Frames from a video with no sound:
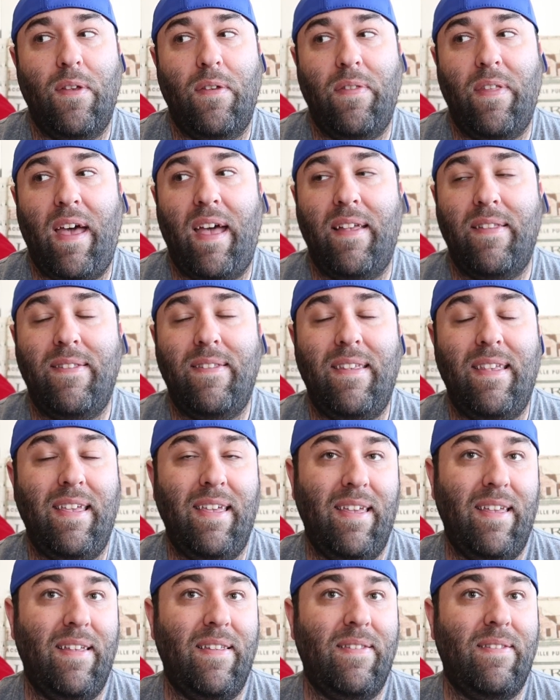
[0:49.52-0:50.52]
So that's
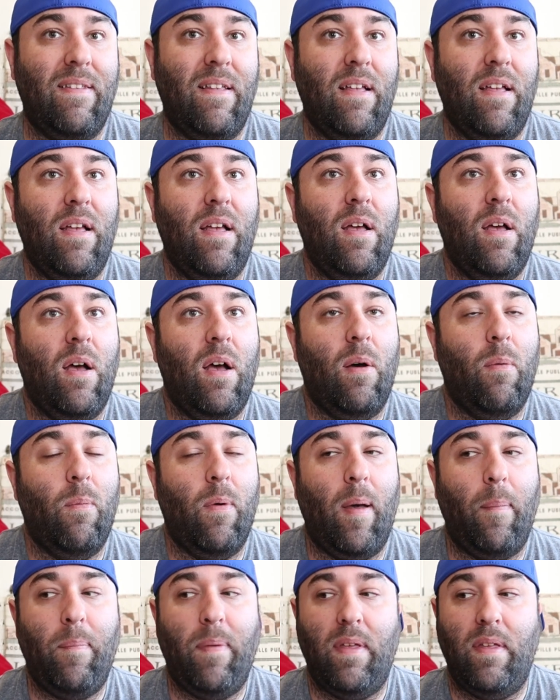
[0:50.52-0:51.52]
his
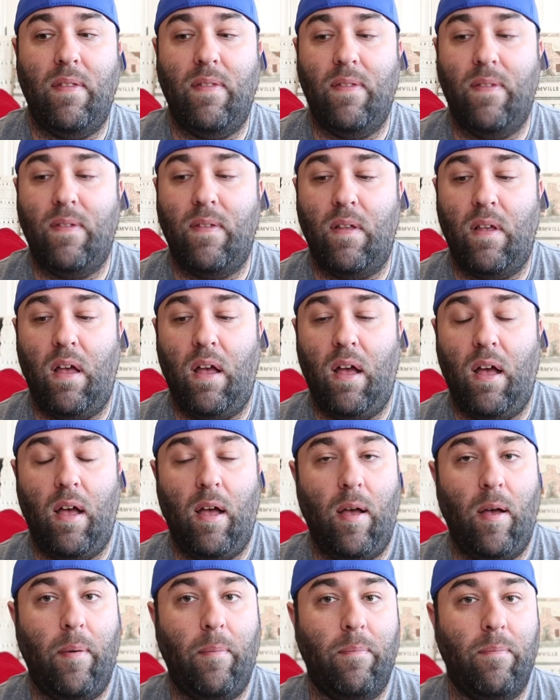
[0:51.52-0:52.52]
weapon's
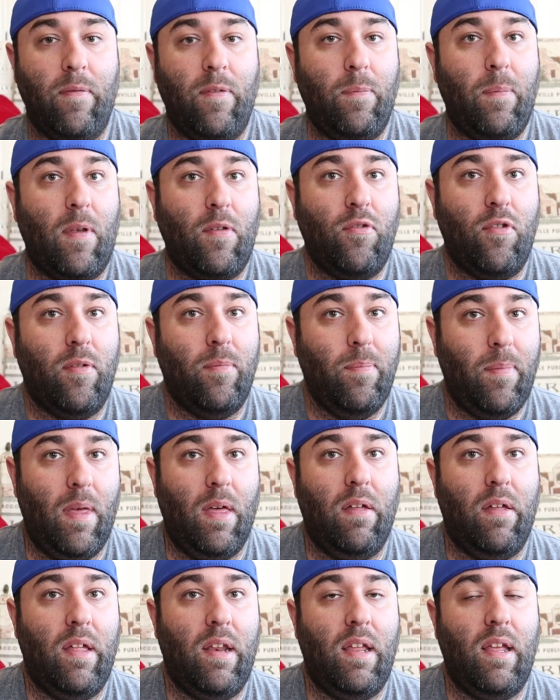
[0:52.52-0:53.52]
um, special
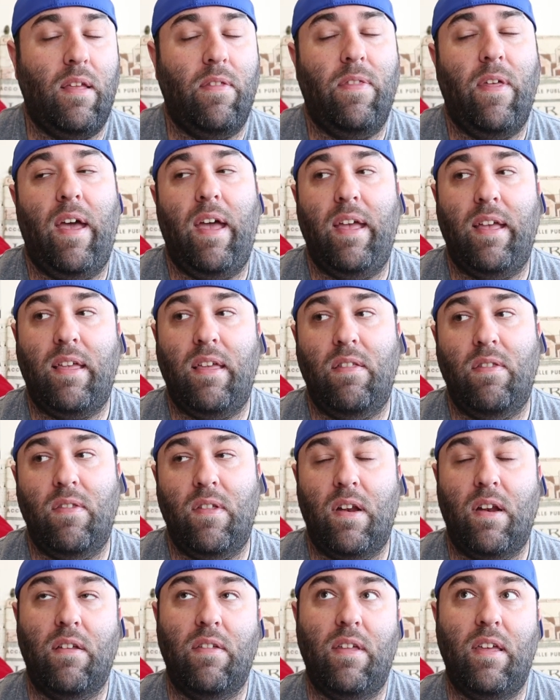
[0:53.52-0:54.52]
ability that it can
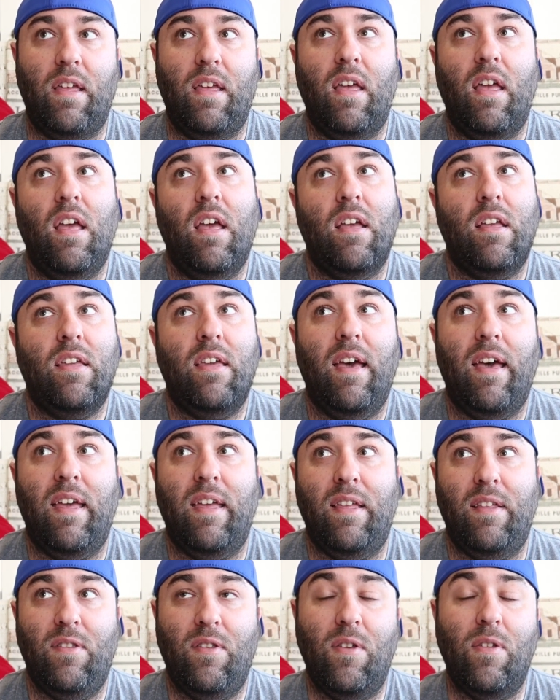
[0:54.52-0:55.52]
literally
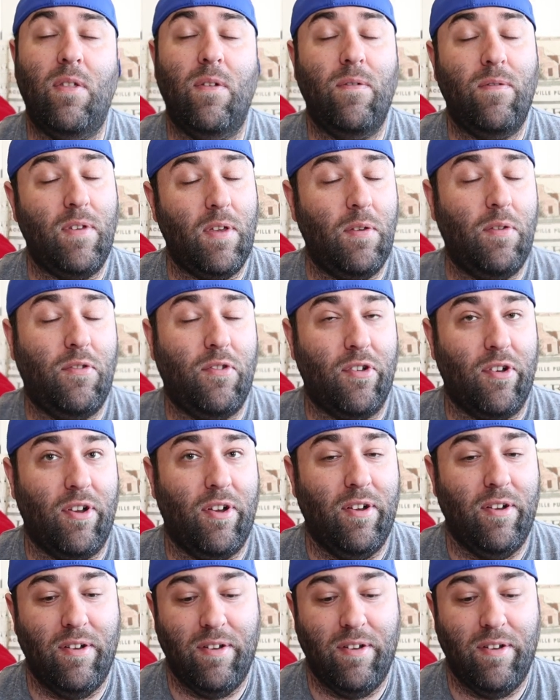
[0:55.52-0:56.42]
cut into the future.